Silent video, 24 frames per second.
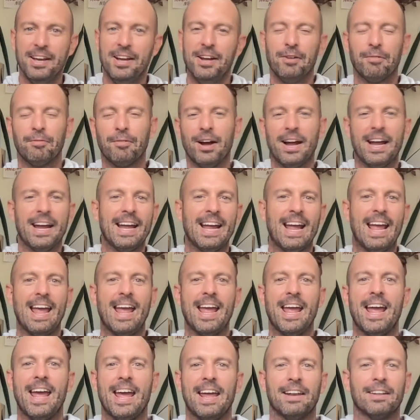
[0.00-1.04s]
right?
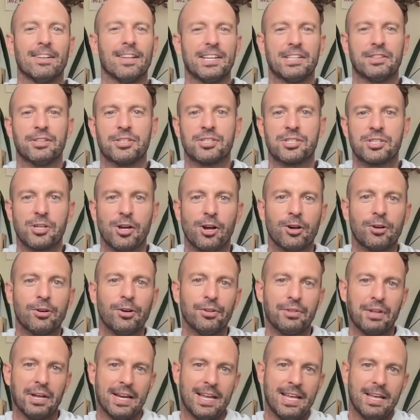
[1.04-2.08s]
And like the
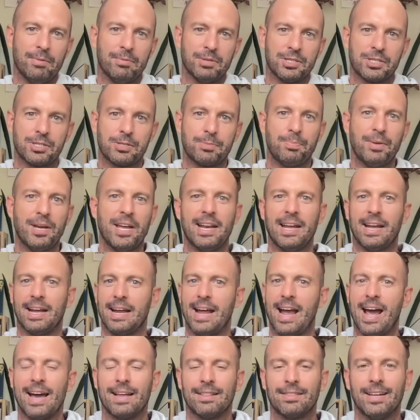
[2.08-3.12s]
circle that he was
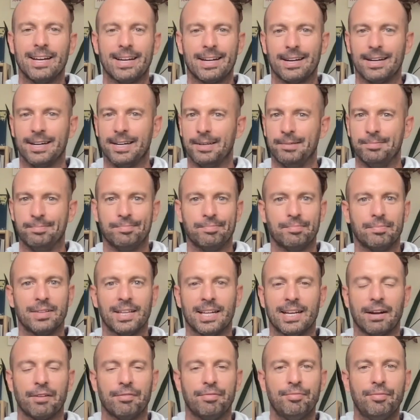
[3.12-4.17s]
spinning had like a
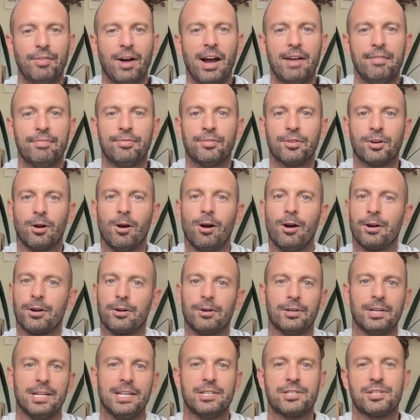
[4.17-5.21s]
5-foot arc
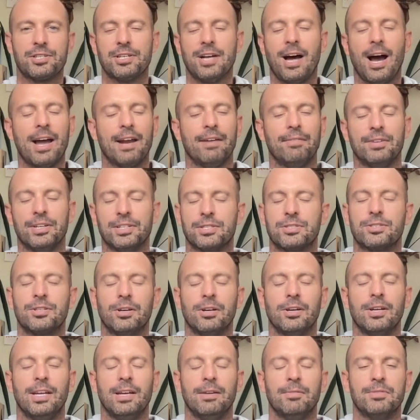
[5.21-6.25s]
on each side of it.
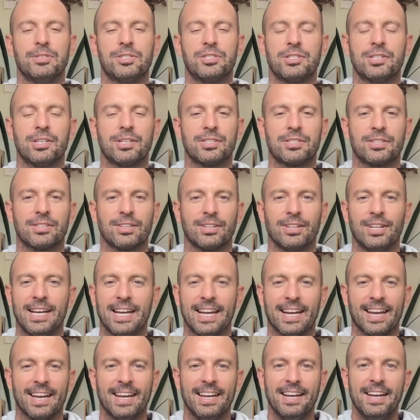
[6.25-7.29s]
So it was just
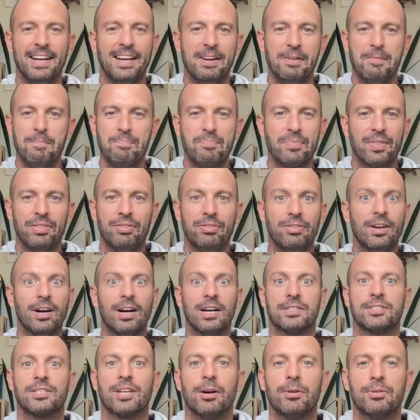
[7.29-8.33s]
like
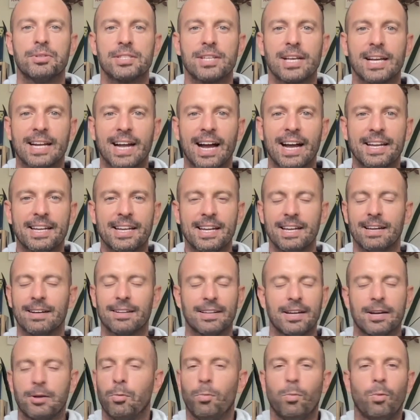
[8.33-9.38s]
nuts. I was like, I can't,
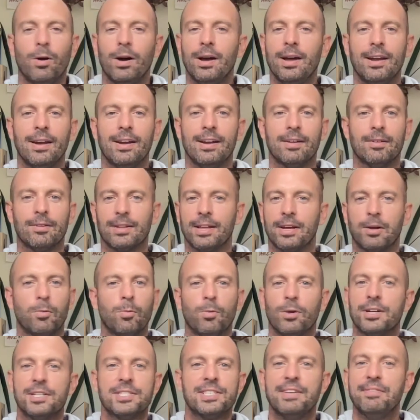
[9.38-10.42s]
like
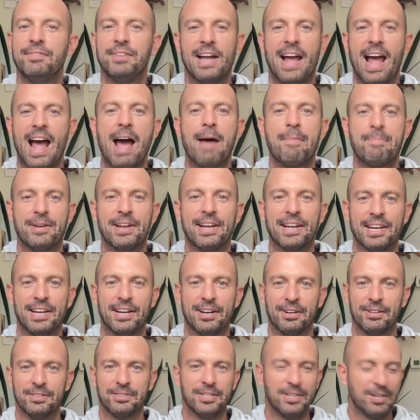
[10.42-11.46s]
what is even happening
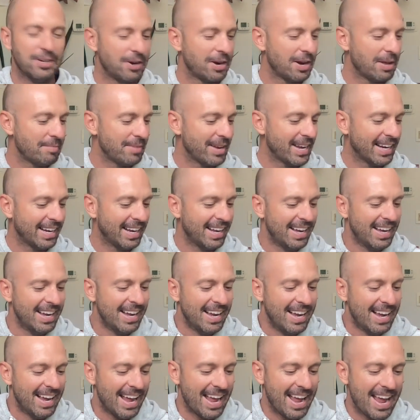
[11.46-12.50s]
here? Do you know what I mean?
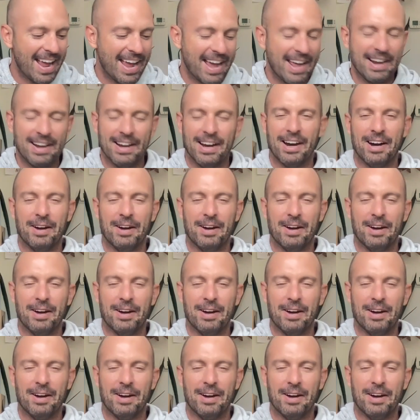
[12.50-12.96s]
And